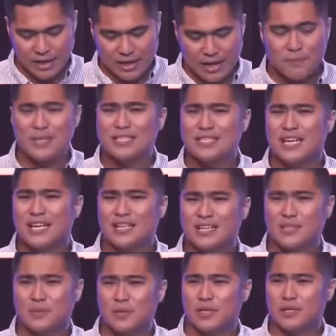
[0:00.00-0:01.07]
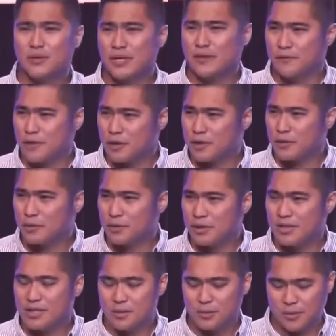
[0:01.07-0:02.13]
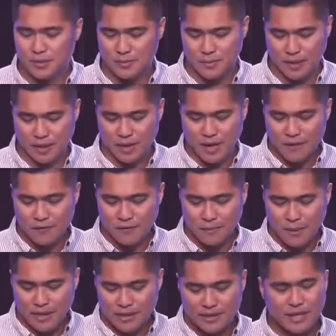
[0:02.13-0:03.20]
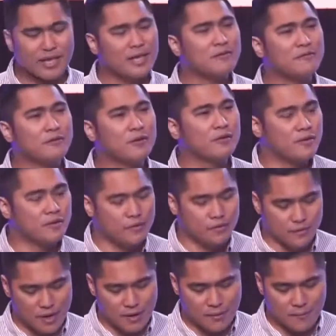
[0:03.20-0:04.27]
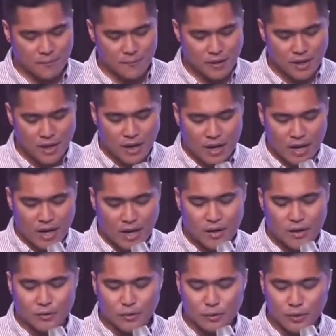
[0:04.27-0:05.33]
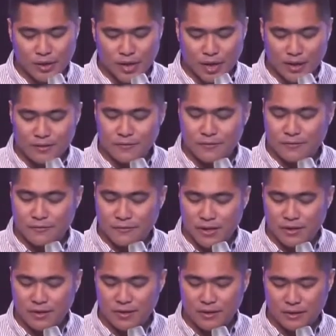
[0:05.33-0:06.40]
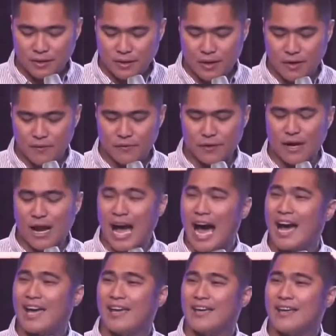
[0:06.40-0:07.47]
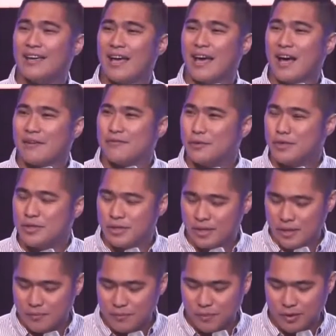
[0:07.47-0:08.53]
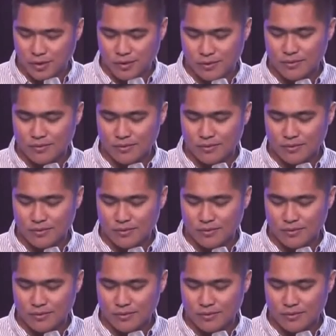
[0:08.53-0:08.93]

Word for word: Let me say this with you, and if you could read this with me from Isaiah 43. Do not fear, for I have redeemed you.